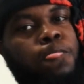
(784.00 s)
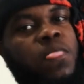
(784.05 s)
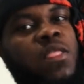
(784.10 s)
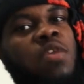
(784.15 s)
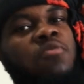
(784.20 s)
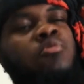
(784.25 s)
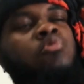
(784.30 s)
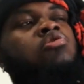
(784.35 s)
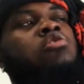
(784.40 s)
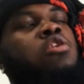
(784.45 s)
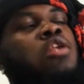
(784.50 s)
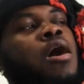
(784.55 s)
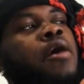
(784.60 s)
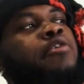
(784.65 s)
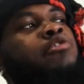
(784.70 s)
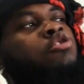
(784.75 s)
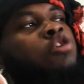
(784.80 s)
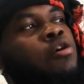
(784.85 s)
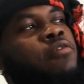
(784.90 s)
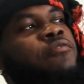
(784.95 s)
If you don't have
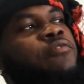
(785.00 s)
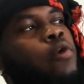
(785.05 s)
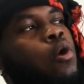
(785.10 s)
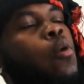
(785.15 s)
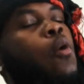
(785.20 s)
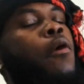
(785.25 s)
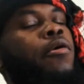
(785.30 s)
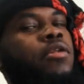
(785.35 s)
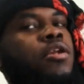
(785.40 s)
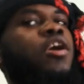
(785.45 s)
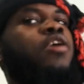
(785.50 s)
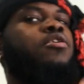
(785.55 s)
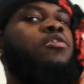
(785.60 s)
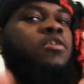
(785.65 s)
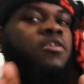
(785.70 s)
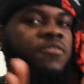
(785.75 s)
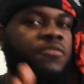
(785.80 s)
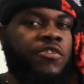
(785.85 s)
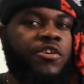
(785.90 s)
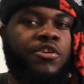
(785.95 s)
nothing to cook that
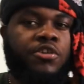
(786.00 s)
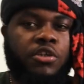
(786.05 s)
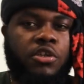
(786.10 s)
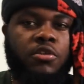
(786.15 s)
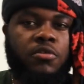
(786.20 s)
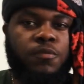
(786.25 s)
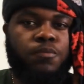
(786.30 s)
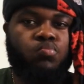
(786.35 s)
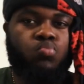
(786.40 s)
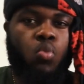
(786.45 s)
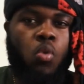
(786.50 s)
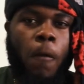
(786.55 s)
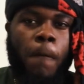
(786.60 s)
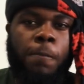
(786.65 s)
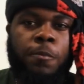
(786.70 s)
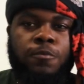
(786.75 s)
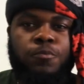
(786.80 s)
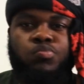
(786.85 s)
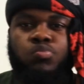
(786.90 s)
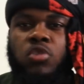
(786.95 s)
different, you know.
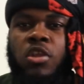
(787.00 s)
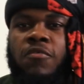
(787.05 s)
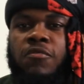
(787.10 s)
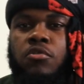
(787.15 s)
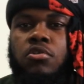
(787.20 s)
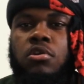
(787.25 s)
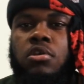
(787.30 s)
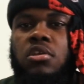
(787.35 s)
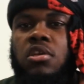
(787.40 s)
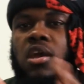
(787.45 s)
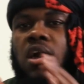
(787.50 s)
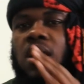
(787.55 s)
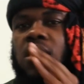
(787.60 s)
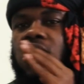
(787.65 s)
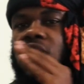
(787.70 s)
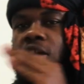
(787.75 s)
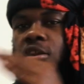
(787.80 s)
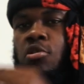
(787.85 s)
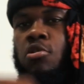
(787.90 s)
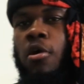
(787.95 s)
If you can't
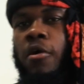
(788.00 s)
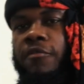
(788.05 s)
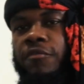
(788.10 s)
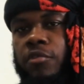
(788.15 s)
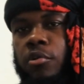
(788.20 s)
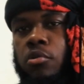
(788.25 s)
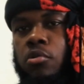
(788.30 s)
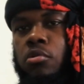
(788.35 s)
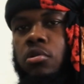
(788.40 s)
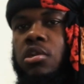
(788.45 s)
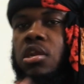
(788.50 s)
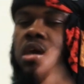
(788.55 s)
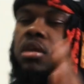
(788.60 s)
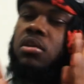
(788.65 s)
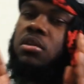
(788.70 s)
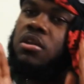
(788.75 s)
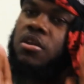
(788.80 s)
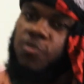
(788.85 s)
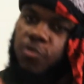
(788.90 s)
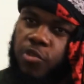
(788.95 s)
get nothing to cook
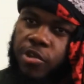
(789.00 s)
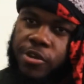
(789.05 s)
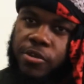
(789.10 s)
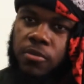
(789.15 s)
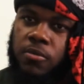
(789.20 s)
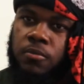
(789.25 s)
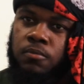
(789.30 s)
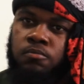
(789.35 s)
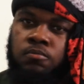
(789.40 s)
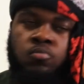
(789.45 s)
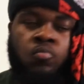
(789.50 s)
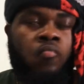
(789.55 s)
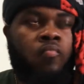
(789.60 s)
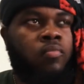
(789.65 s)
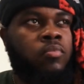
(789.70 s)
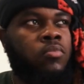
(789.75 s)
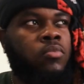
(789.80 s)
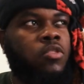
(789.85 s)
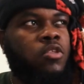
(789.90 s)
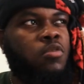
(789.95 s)
that different.
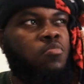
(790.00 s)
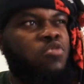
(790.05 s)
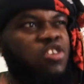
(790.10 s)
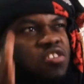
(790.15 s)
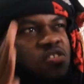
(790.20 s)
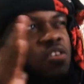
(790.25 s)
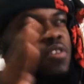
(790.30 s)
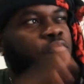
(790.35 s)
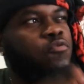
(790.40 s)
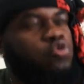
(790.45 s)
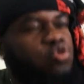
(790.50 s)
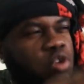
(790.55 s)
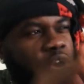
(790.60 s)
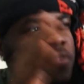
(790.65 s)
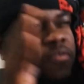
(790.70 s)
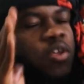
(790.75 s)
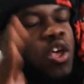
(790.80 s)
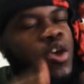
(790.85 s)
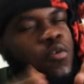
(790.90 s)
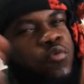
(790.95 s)
Basically, if you don't
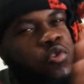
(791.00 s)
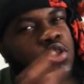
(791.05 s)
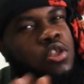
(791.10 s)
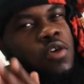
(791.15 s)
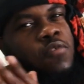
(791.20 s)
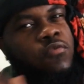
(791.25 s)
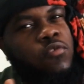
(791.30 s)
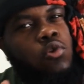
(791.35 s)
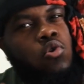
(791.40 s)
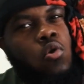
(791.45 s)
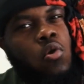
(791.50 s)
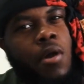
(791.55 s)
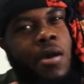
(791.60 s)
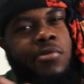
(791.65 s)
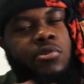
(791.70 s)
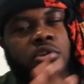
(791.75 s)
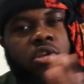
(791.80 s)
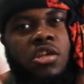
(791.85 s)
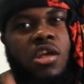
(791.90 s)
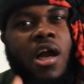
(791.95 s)
have everything to cook
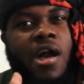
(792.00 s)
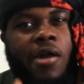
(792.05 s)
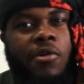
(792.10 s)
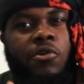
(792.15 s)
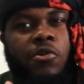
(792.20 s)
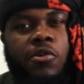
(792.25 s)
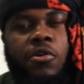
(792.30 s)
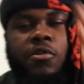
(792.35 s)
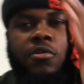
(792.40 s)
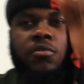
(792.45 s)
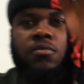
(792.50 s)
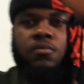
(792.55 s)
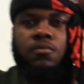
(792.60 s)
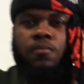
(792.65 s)
and you can't cook.